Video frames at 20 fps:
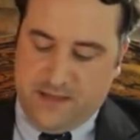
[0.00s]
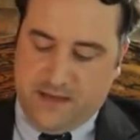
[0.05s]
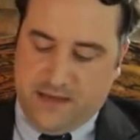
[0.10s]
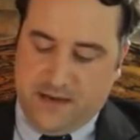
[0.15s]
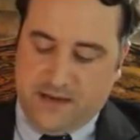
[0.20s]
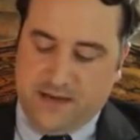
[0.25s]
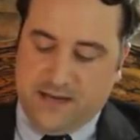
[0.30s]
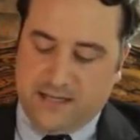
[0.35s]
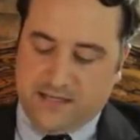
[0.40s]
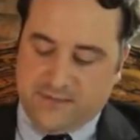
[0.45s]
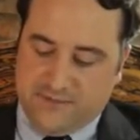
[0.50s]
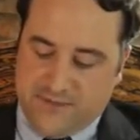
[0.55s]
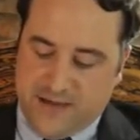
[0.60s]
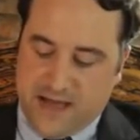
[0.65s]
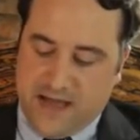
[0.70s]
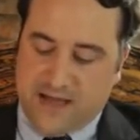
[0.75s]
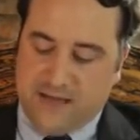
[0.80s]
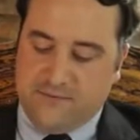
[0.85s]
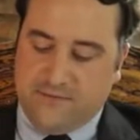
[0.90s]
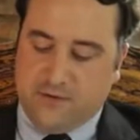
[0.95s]
How did
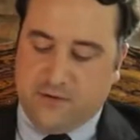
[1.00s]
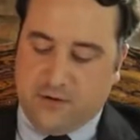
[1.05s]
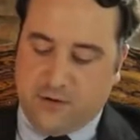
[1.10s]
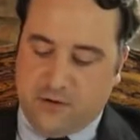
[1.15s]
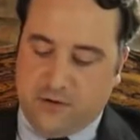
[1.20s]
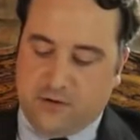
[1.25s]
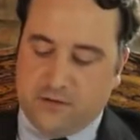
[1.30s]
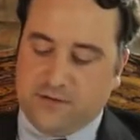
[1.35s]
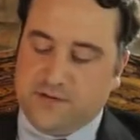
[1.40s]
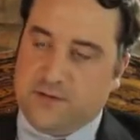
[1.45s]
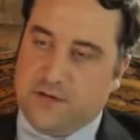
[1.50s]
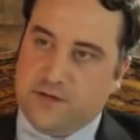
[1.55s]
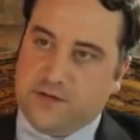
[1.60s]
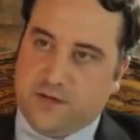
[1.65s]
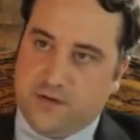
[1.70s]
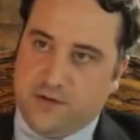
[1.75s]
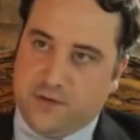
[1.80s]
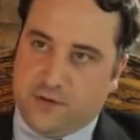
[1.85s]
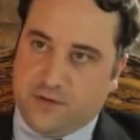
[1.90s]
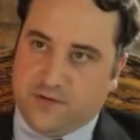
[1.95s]
S5 earn such
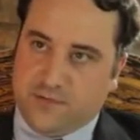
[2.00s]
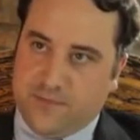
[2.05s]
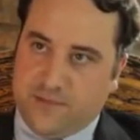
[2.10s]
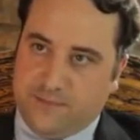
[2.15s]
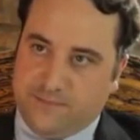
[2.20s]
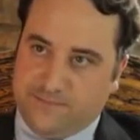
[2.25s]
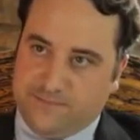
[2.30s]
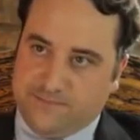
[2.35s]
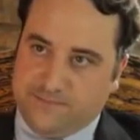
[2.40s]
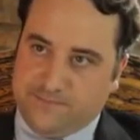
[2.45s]
an endorsement?